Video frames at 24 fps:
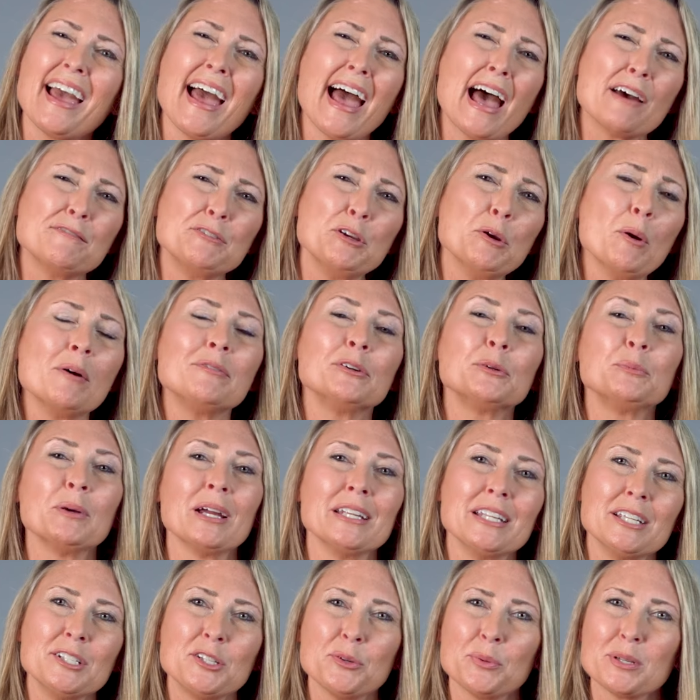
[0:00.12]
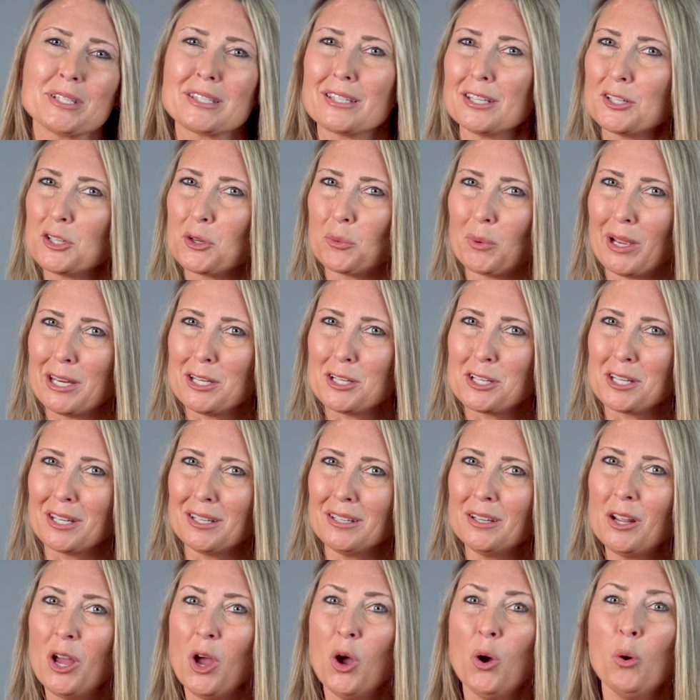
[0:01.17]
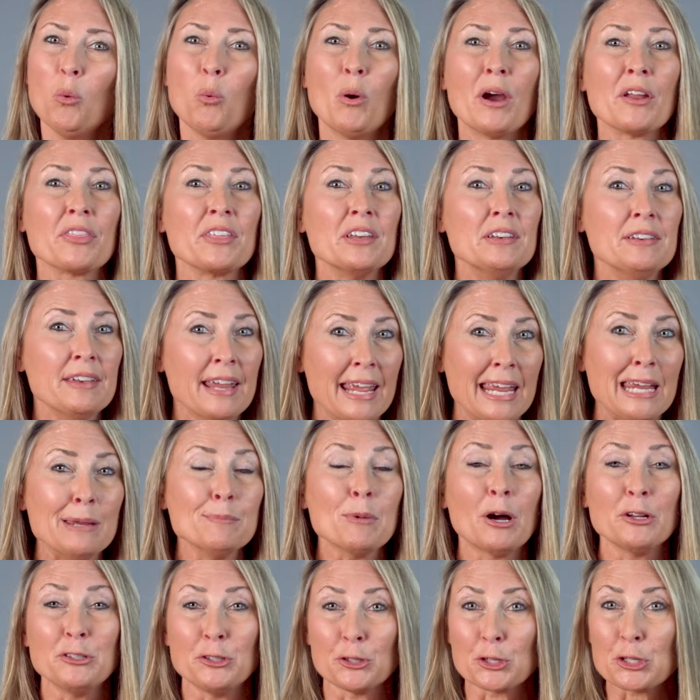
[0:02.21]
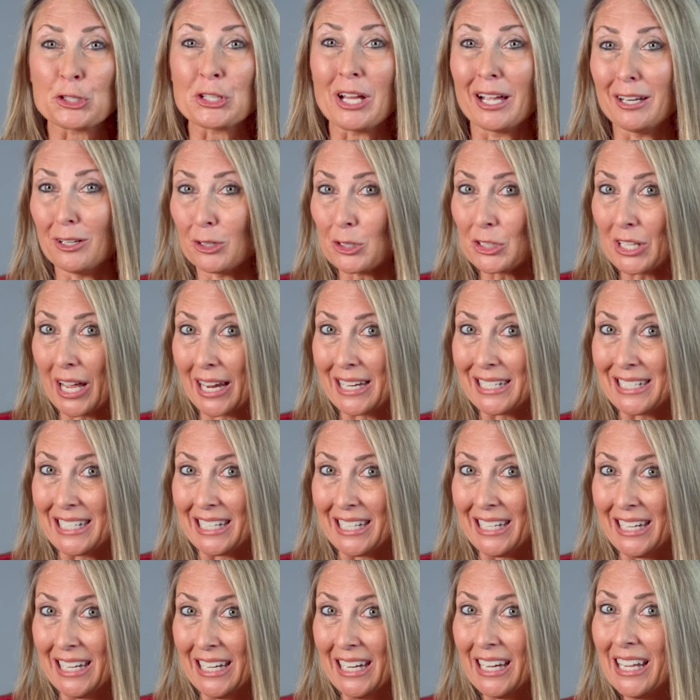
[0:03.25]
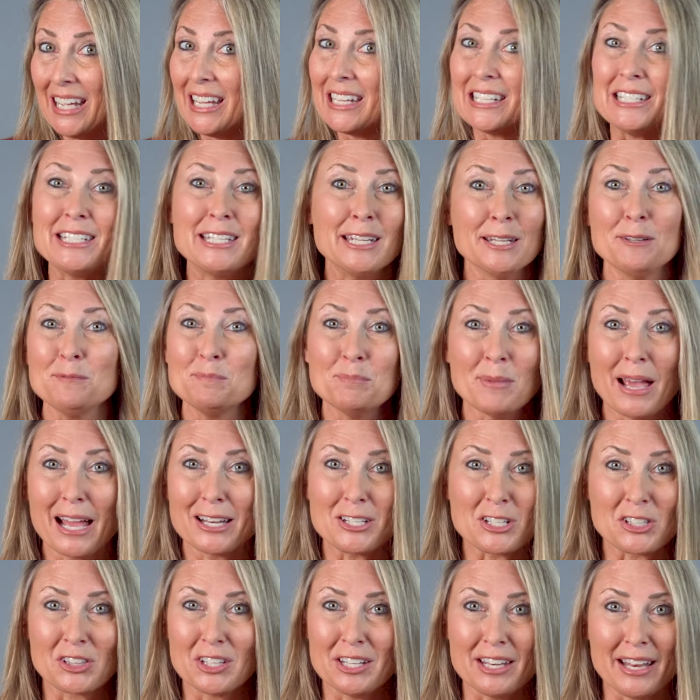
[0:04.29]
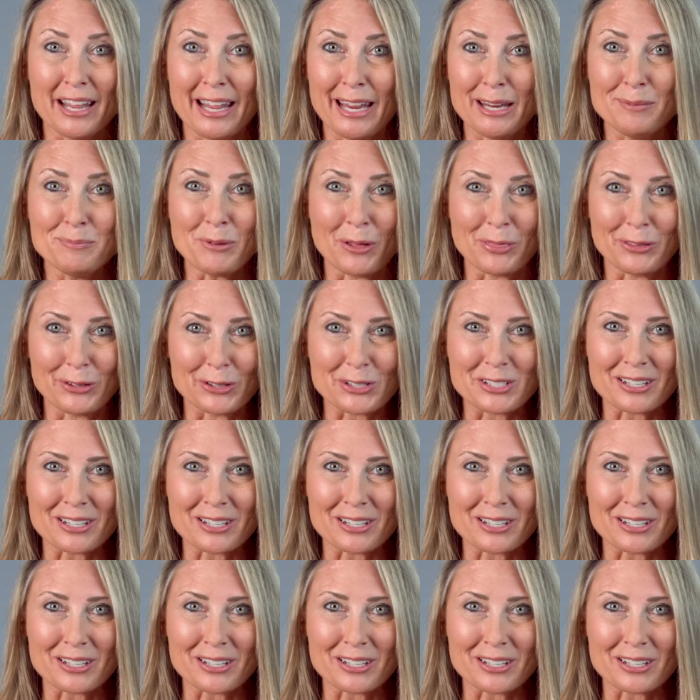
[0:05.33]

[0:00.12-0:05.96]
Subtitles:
Have you ever run into a situation where the name on your signer's ID didn't match the name on their